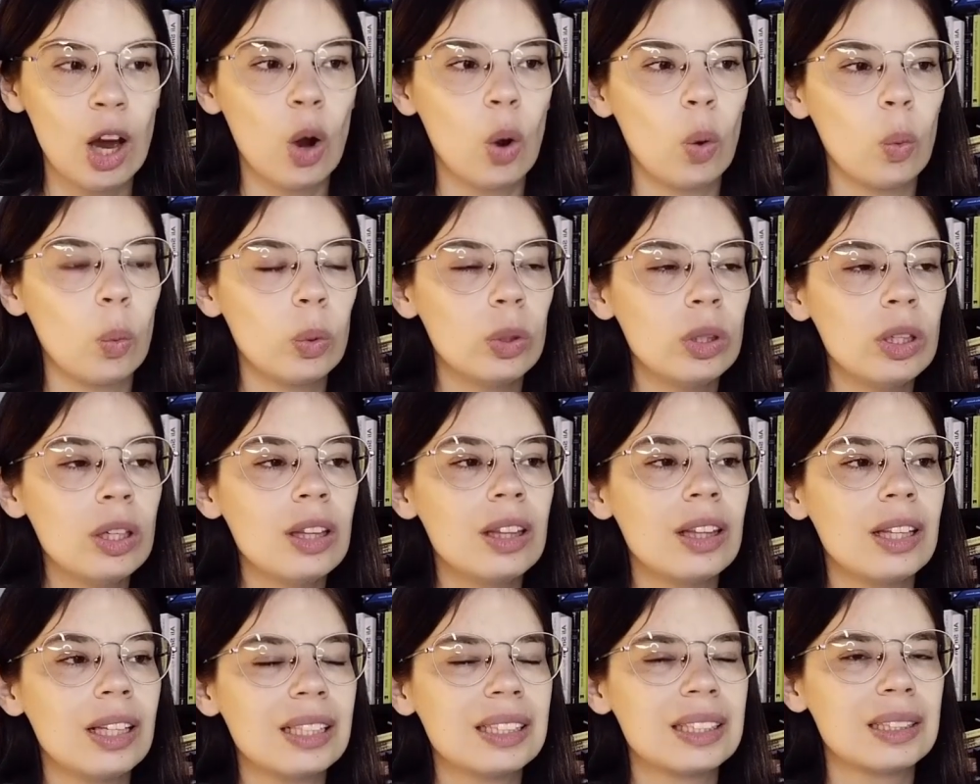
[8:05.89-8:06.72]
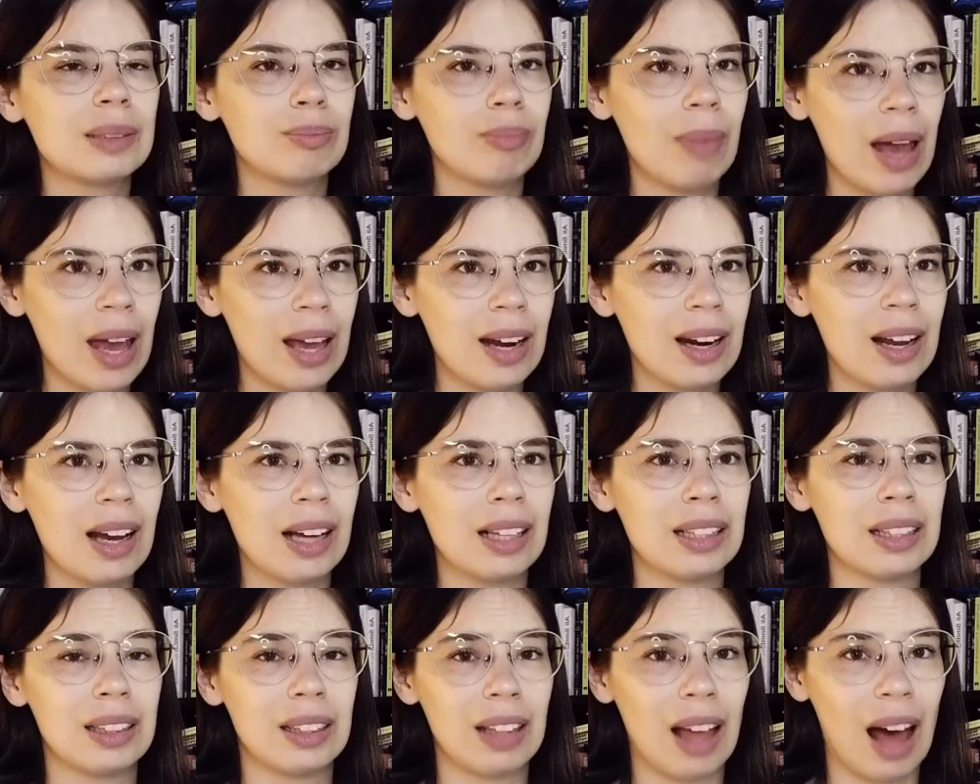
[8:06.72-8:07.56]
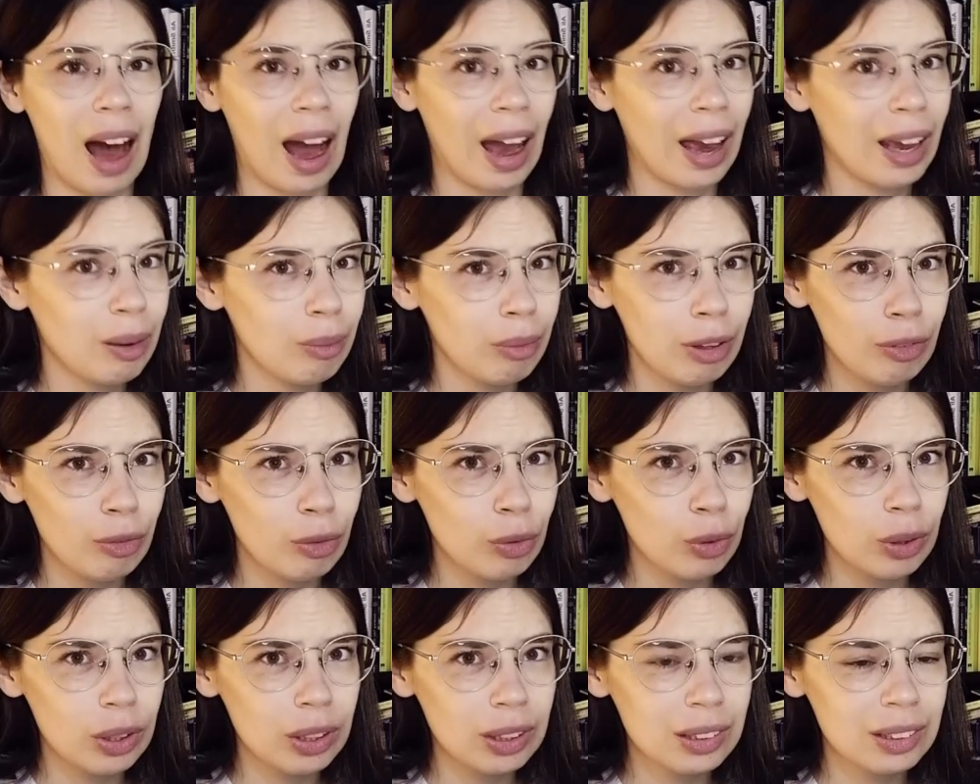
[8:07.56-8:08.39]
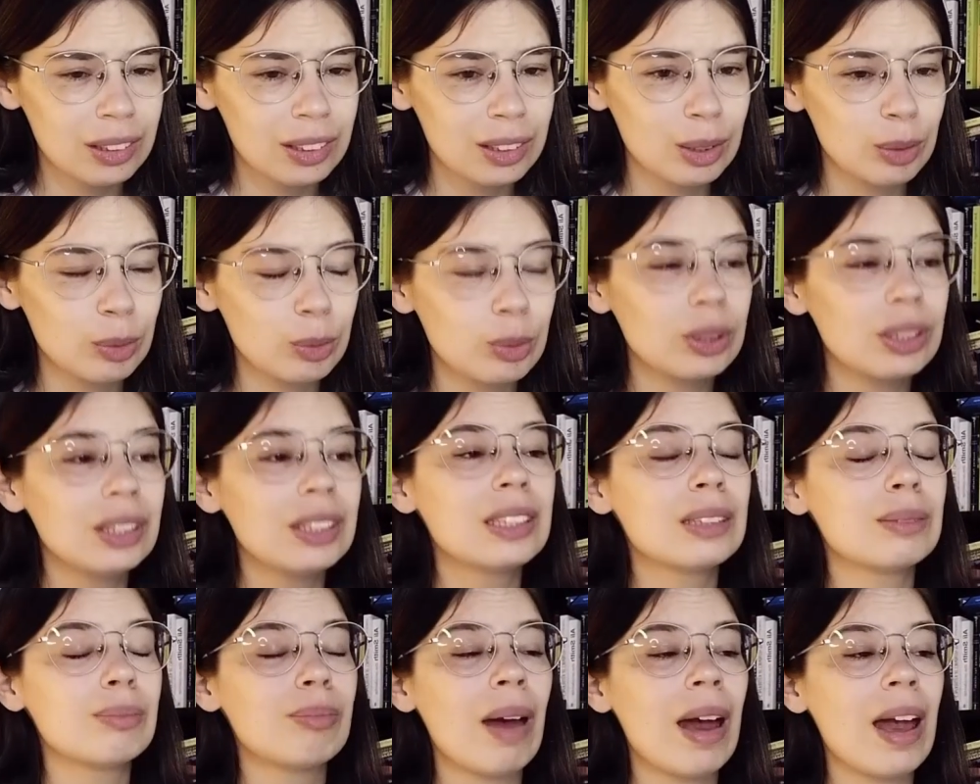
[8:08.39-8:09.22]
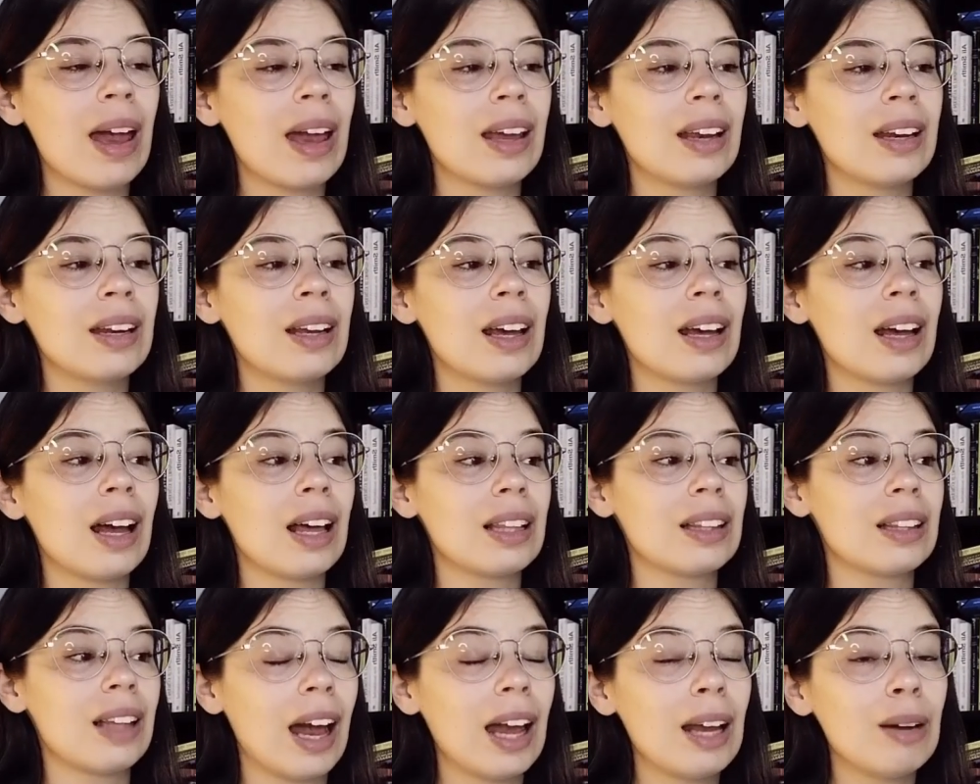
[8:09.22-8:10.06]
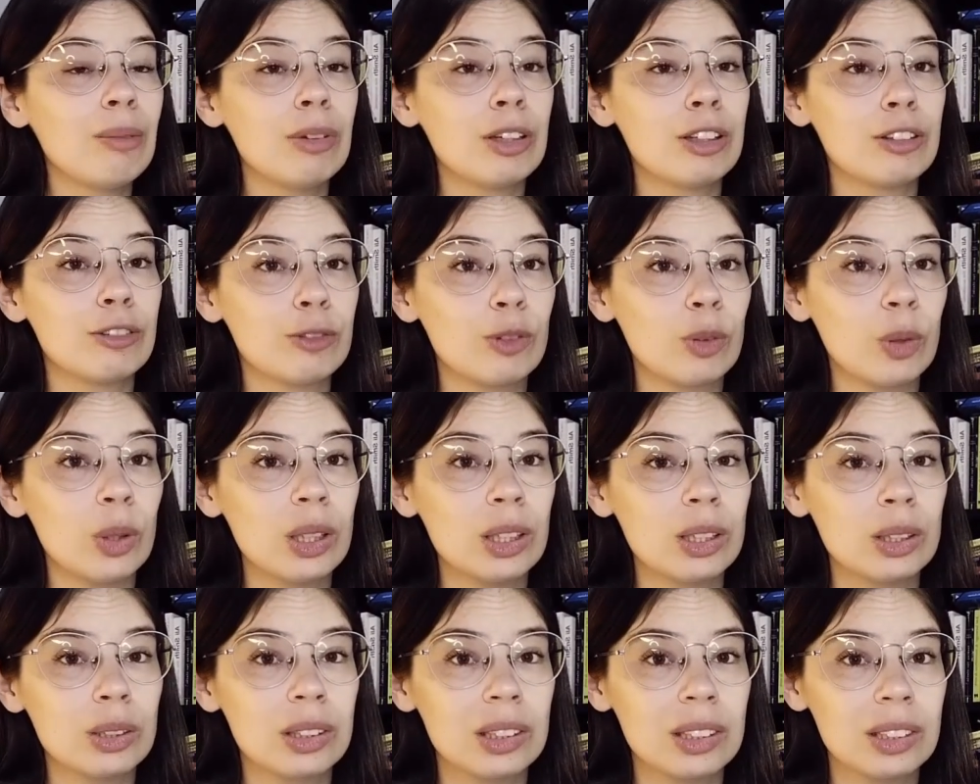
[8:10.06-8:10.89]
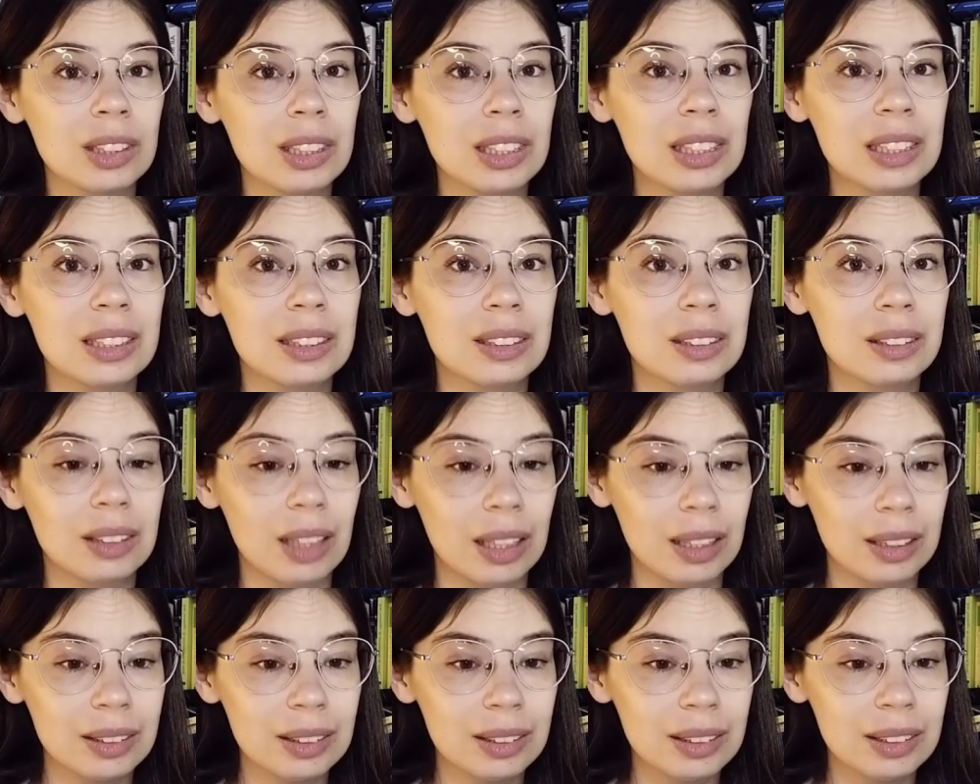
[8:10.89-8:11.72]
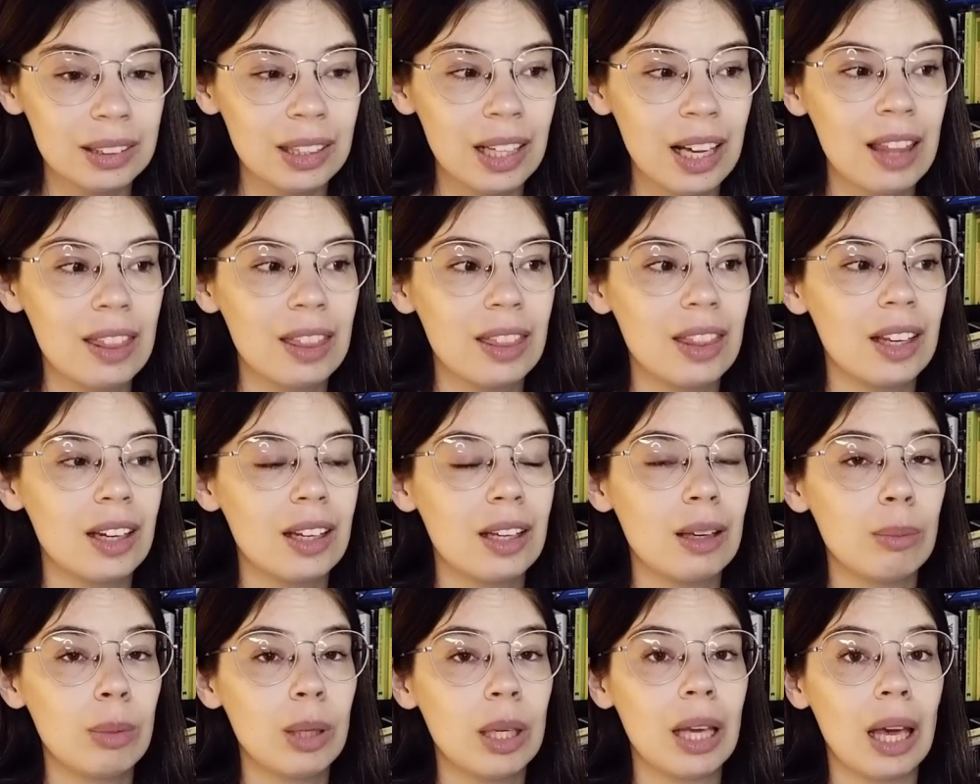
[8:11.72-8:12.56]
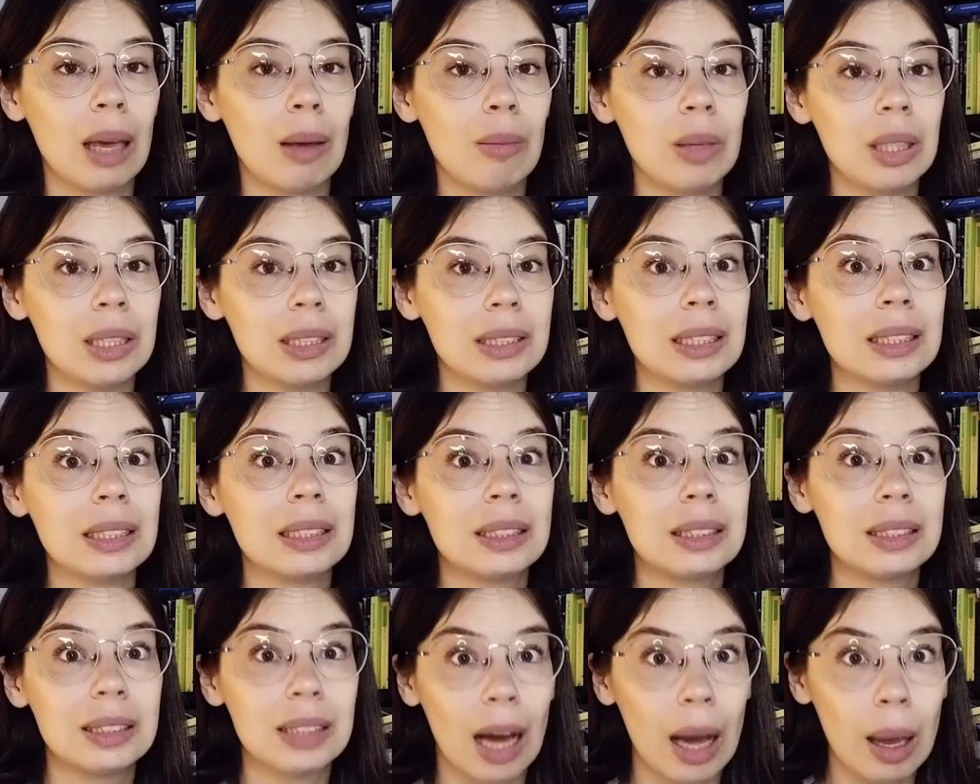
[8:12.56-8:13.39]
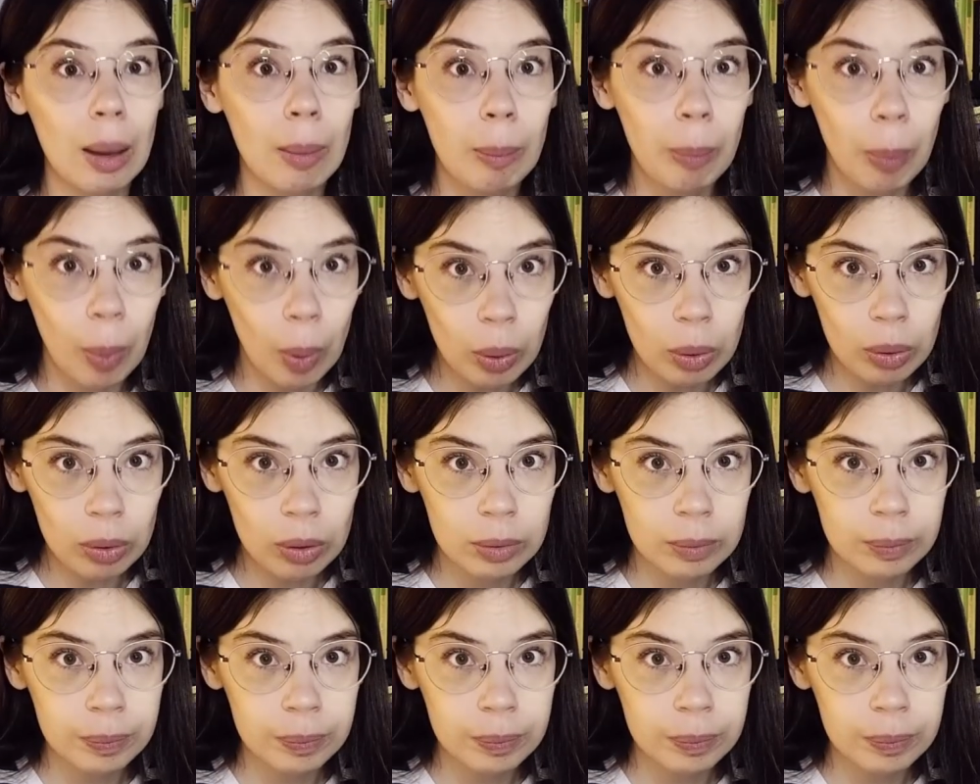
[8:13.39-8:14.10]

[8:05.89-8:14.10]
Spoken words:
Would this man align with Voight? Would this man align with Voight to such an extent that he became his disciple?